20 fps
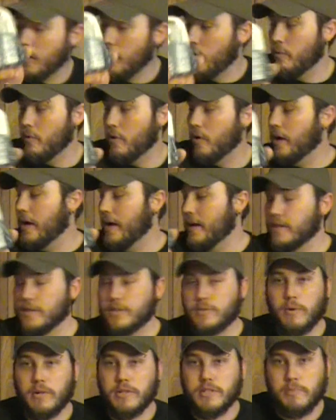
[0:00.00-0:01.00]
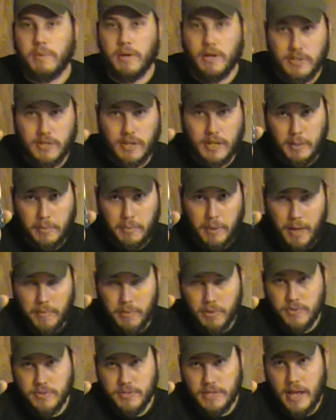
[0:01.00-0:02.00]
well, hey, this one smells like a
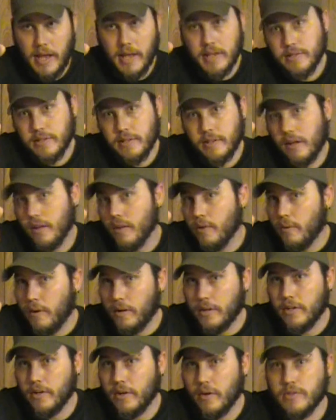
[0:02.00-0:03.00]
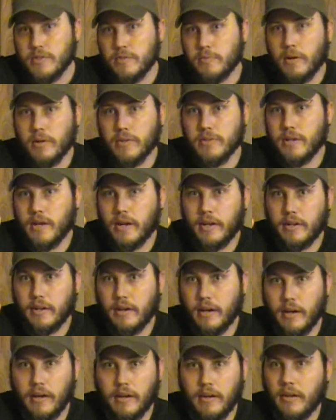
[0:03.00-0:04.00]
baboon's ass, and the other one, you know, smells like,
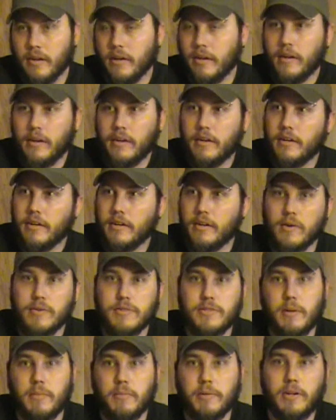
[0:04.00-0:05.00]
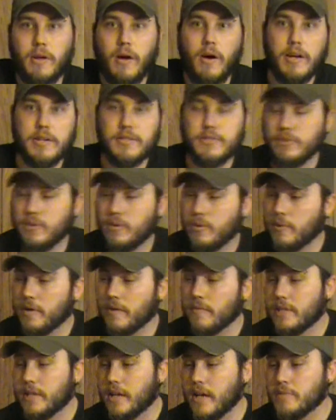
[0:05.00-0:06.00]
you know, something nice, or
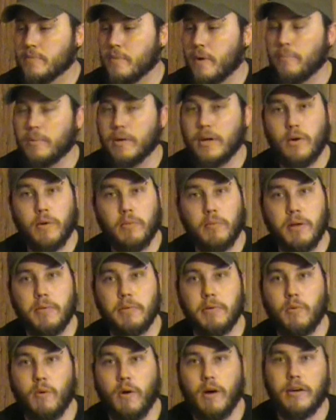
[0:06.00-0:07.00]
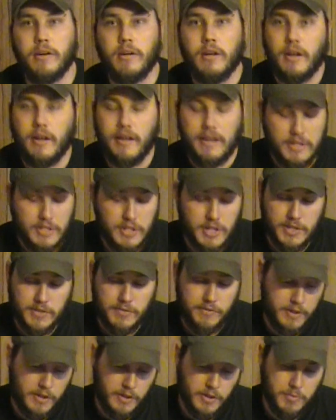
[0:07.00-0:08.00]
whatever the case might be, or maybe one
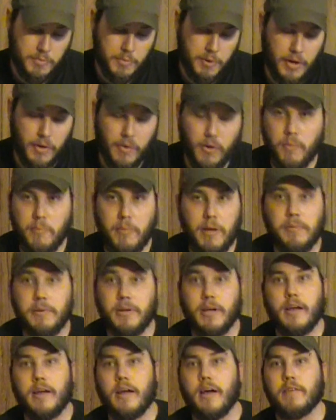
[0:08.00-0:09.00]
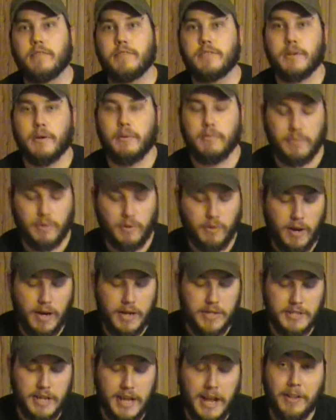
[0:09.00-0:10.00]
just feels better, or maybe I have some
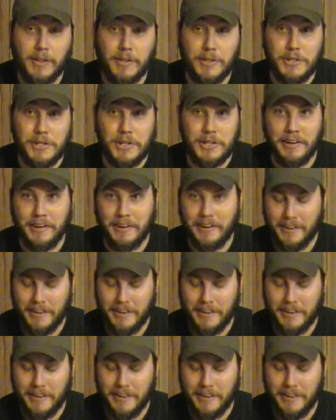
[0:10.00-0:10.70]
crazy allergy